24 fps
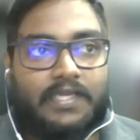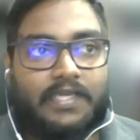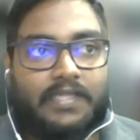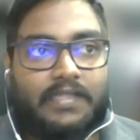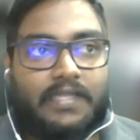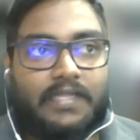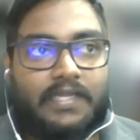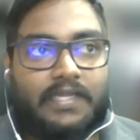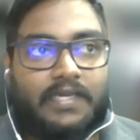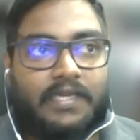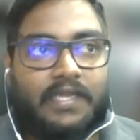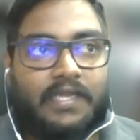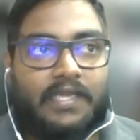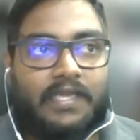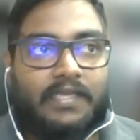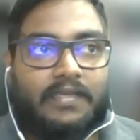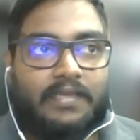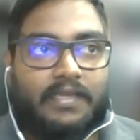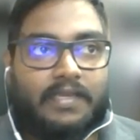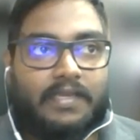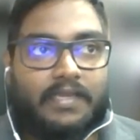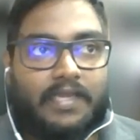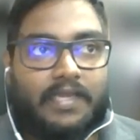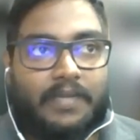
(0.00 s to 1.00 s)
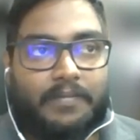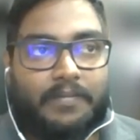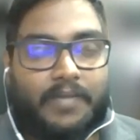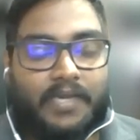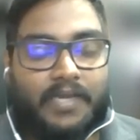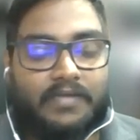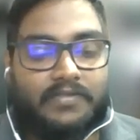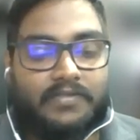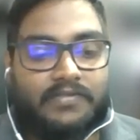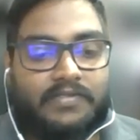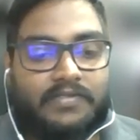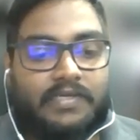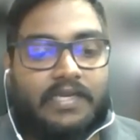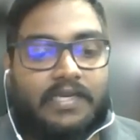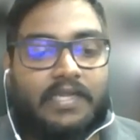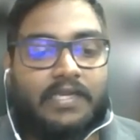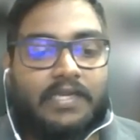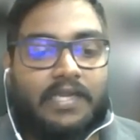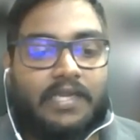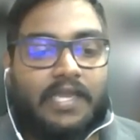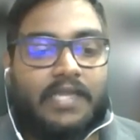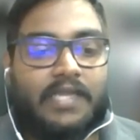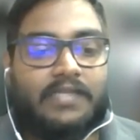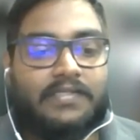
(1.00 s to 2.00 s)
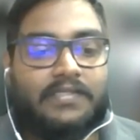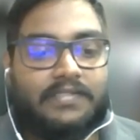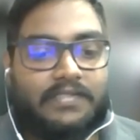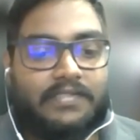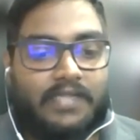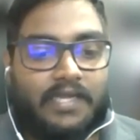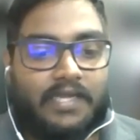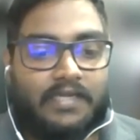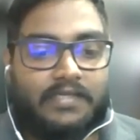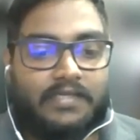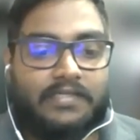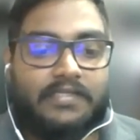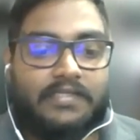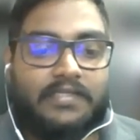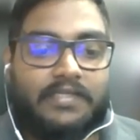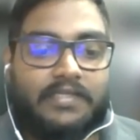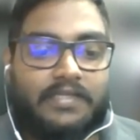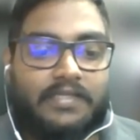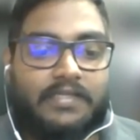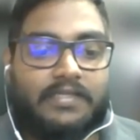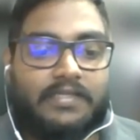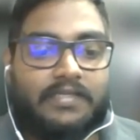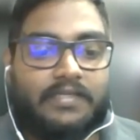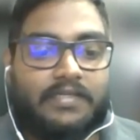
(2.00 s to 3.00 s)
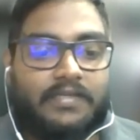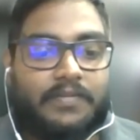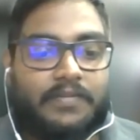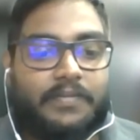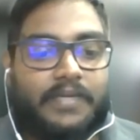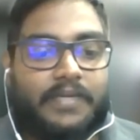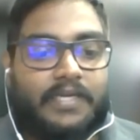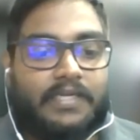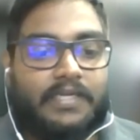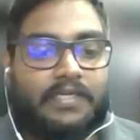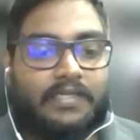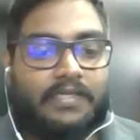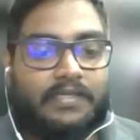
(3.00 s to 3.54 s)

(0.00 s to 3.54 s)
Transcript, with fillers: Then I came back to Sri Lanka and started the company.